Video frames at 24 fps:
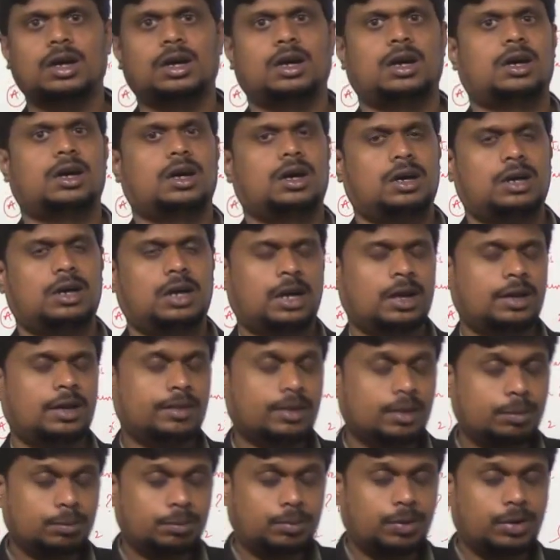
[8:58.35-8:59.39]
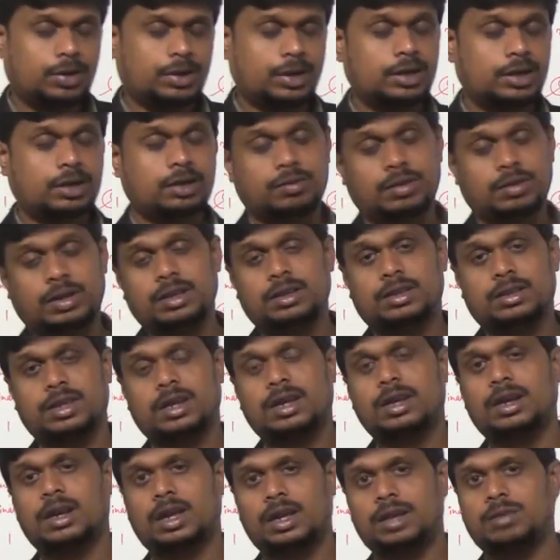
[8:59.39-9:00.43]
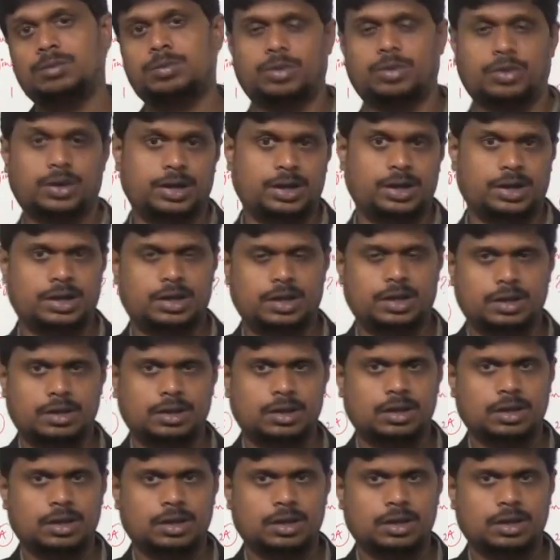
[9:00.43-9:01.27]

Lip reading: very thin line point.